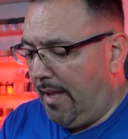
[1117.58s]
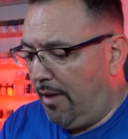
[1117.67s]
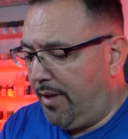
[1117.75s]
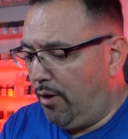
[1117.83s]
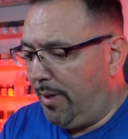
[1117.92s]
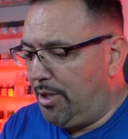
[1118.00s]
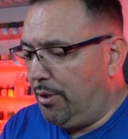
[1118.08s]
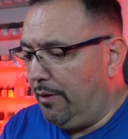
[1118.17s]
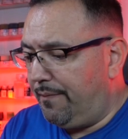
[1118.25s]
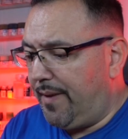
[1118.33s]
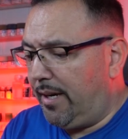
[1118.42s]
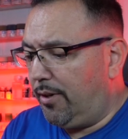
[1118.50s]
Now, the original
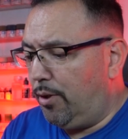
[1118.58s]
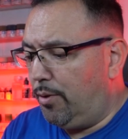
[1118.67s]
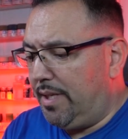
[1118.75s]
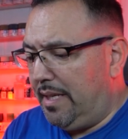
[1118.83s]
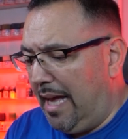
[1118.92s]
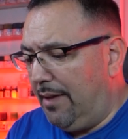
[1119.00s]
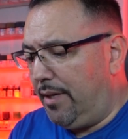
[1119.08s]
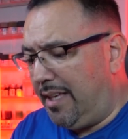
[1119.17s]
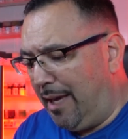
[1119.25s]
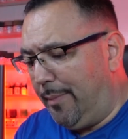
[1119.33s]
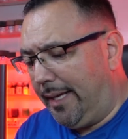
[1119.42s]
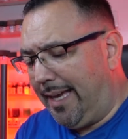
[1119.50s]
figure, though, did have a
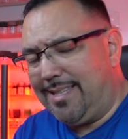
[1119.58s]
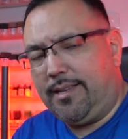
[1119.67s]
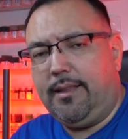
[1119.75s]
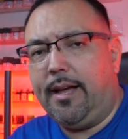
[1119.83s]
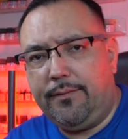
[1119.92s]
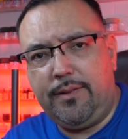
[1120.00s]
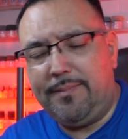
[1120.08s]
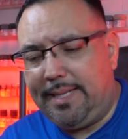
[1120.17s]
gimmick, as a lot of them